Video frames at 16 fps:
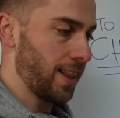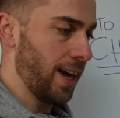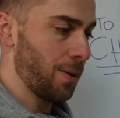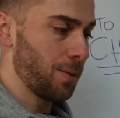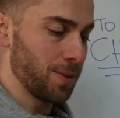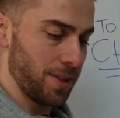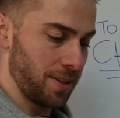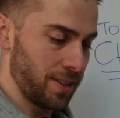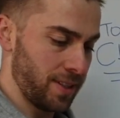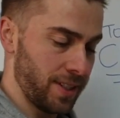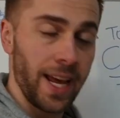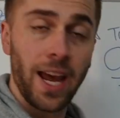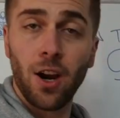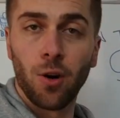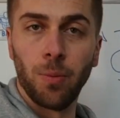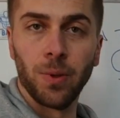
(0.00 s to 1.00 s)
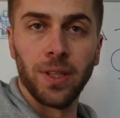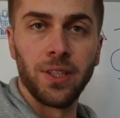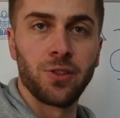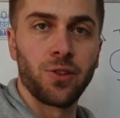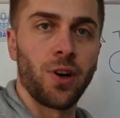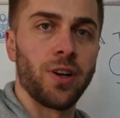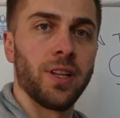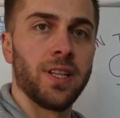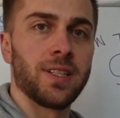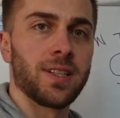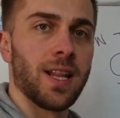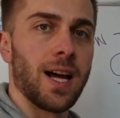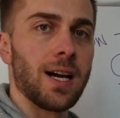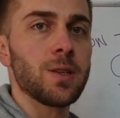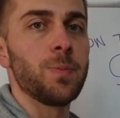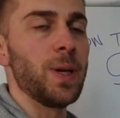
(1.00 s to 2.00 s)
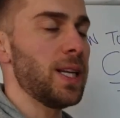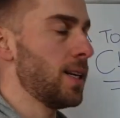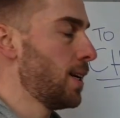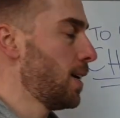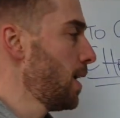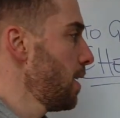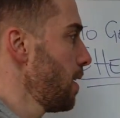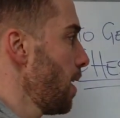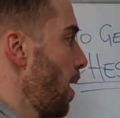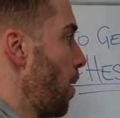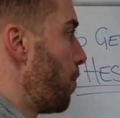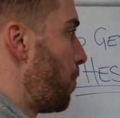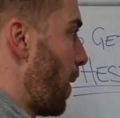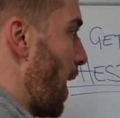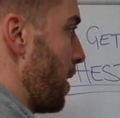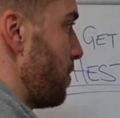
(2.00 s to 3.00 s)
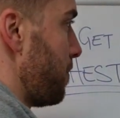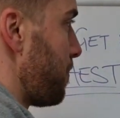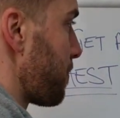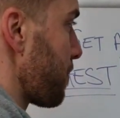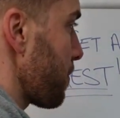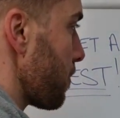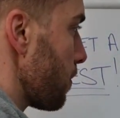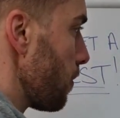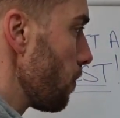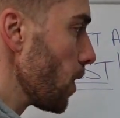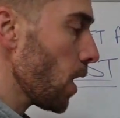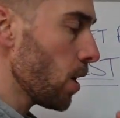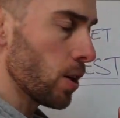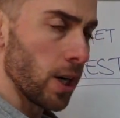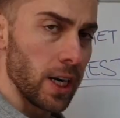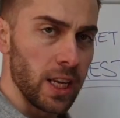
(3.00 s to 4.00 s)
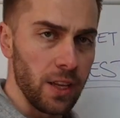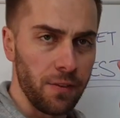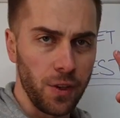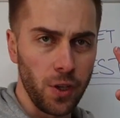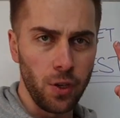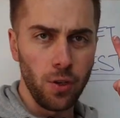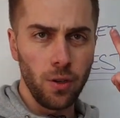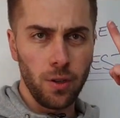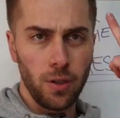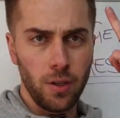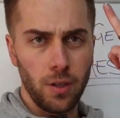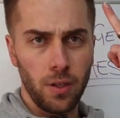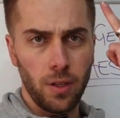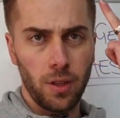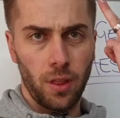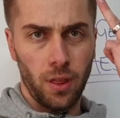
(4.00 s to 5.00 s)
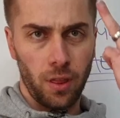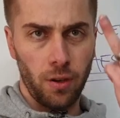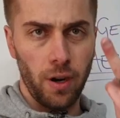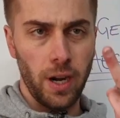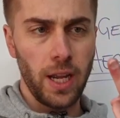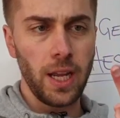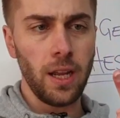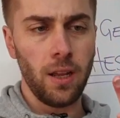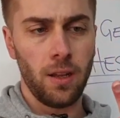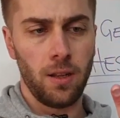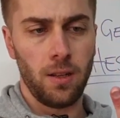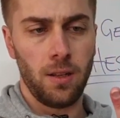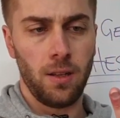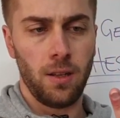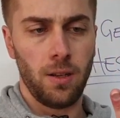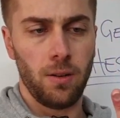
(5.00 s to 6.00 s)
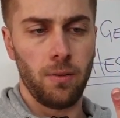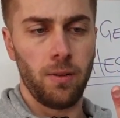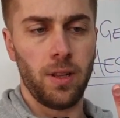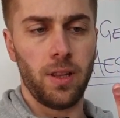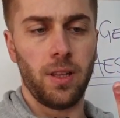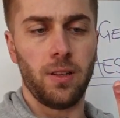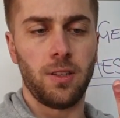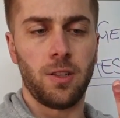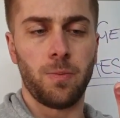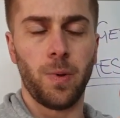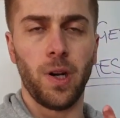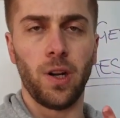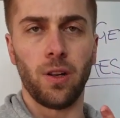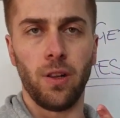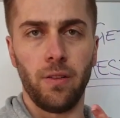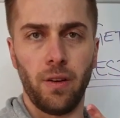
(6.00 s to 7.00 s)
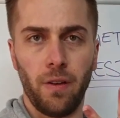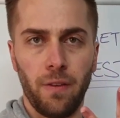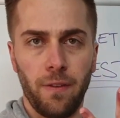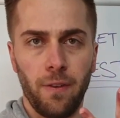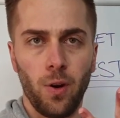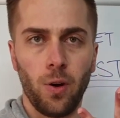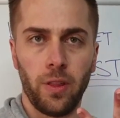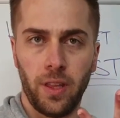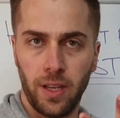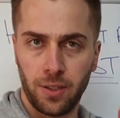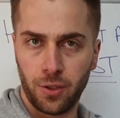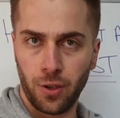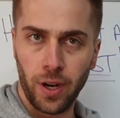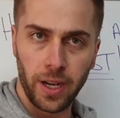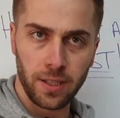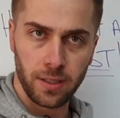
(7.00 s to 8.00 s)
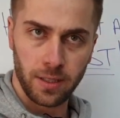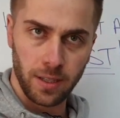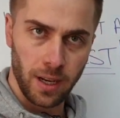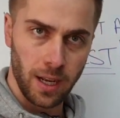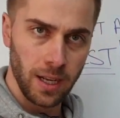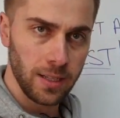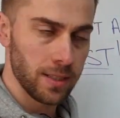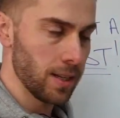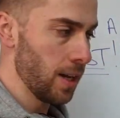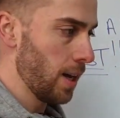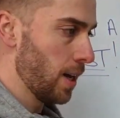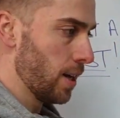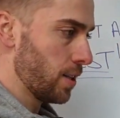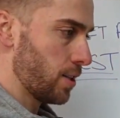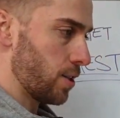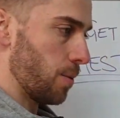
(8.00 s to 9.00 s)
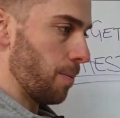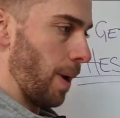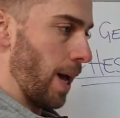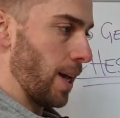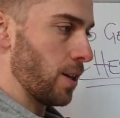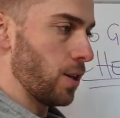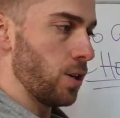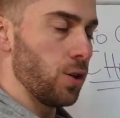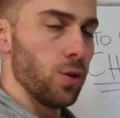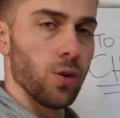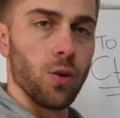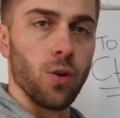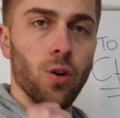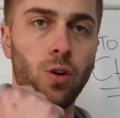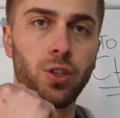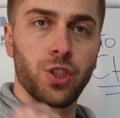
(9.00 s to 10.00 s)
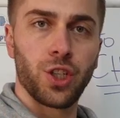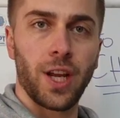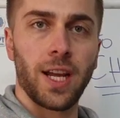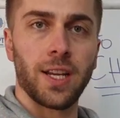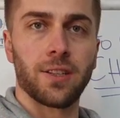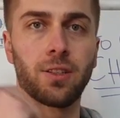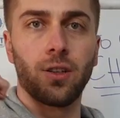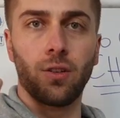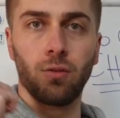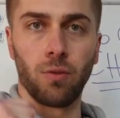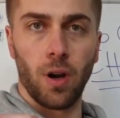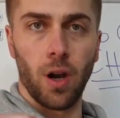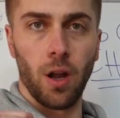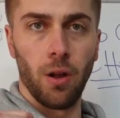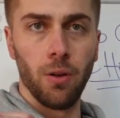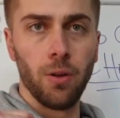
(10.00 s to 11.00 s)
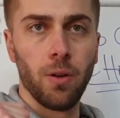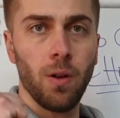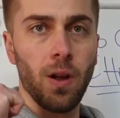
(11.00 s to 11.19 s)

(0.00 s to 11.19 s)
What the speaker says: that was a terrible intro to this last bit, but I'm going to give you 3 with a sprinkle of a 4th extra exercise to make your chest grow